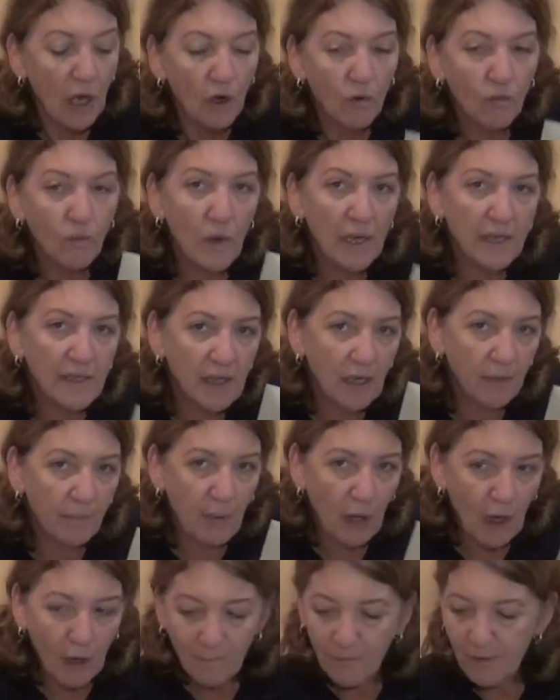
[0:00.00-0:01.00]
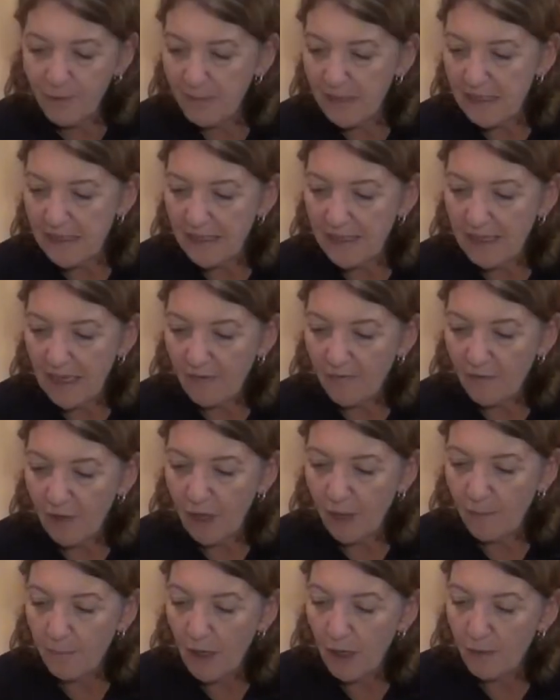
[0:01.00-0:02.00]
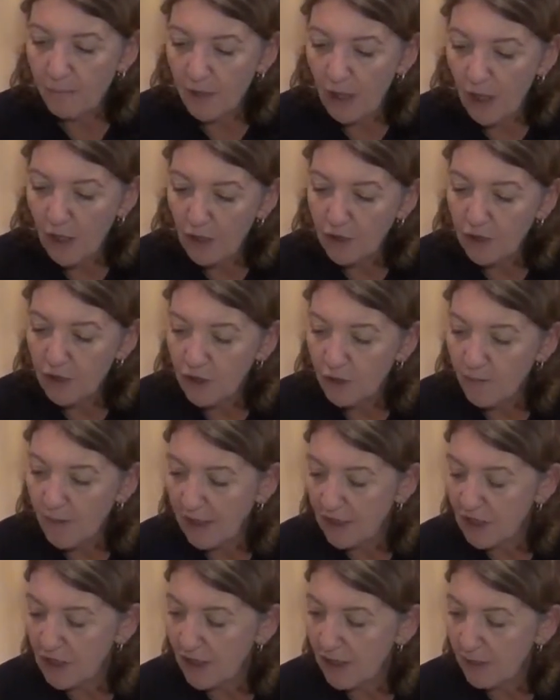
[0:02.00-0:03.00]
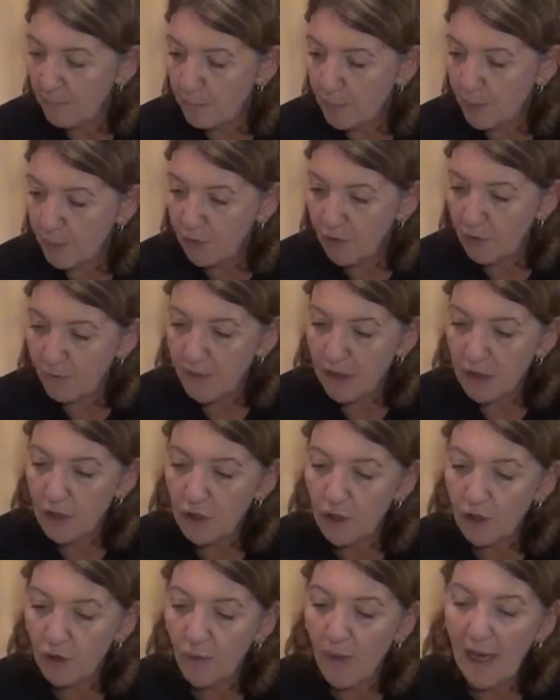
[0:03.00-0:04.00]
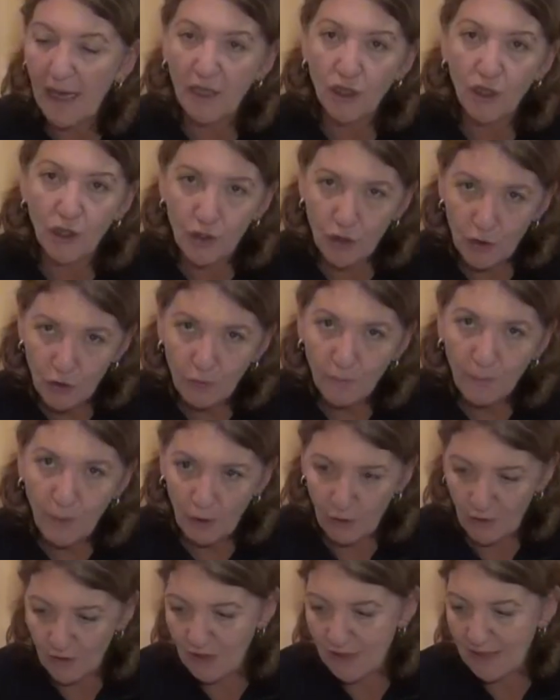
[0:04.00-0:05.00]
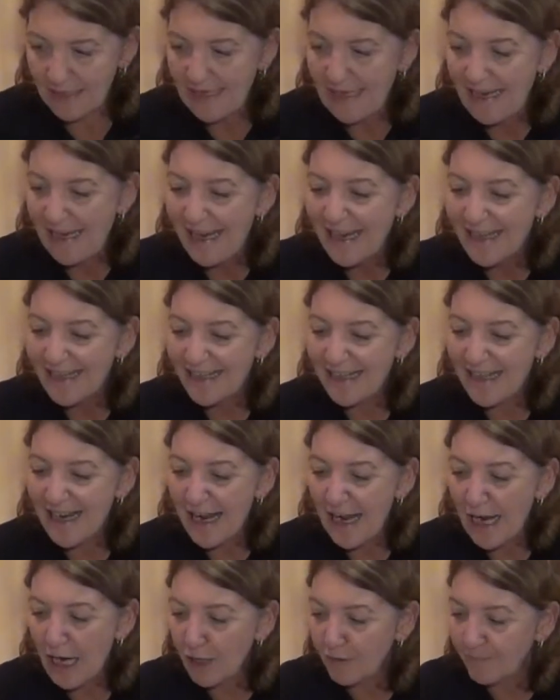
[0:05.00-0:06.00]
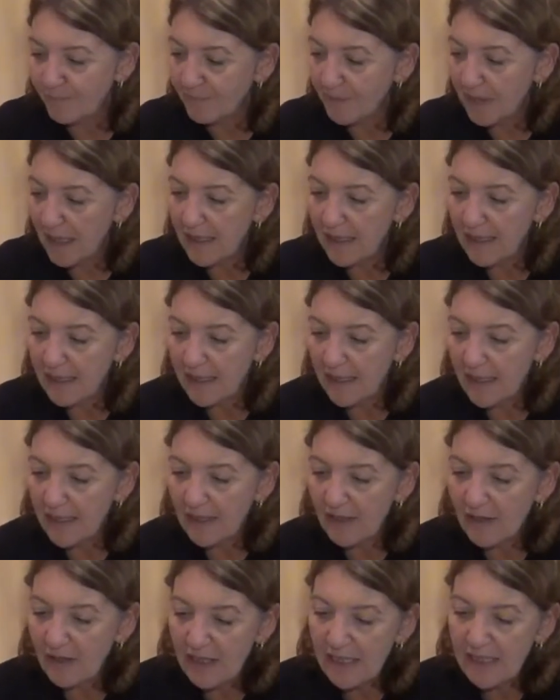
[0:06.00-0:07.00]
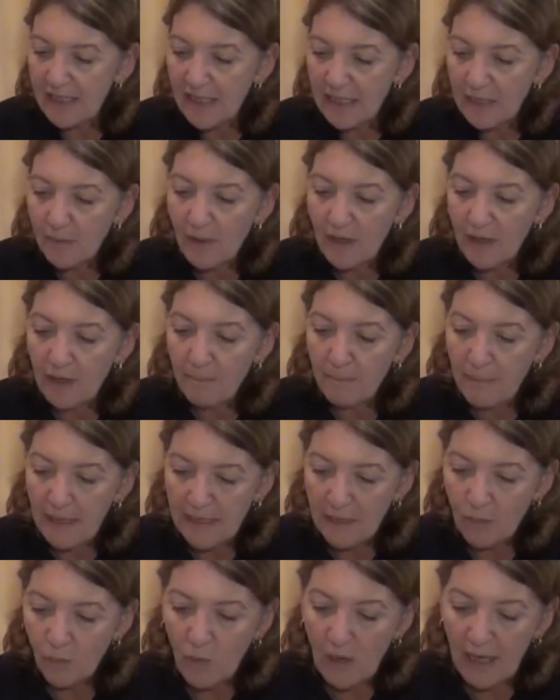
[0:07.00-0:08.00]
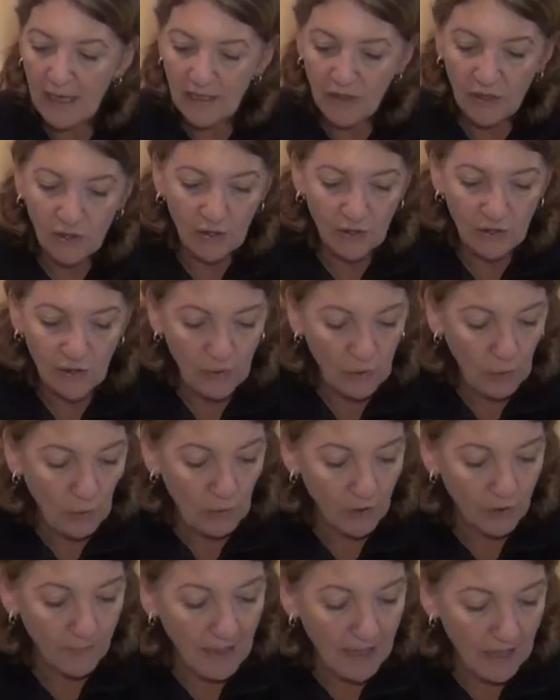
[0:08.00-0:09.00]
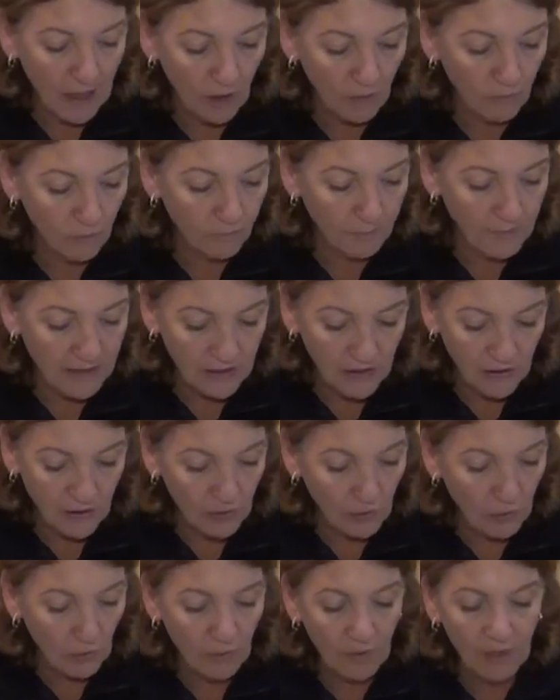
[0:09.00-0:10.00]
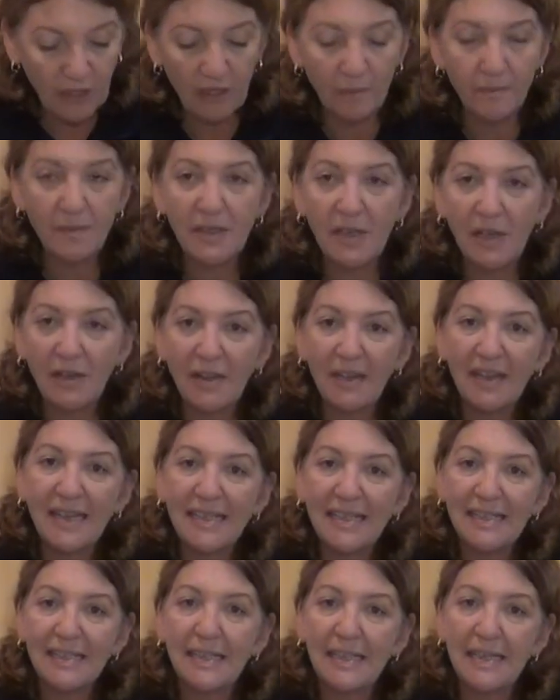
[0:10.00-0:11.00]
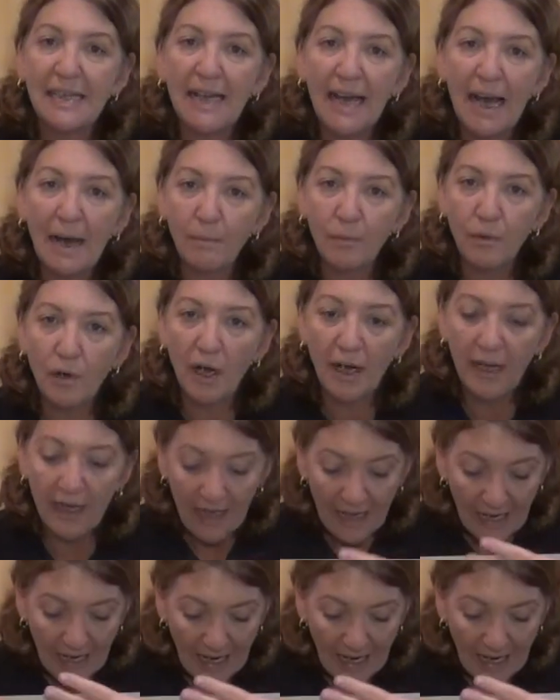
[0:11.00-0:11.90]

Once I pop them into the envelope, I'm going to actually put them into a shoebox. Now, this is one of the best ways to store them, and I will be storing them so that they're sitting upright.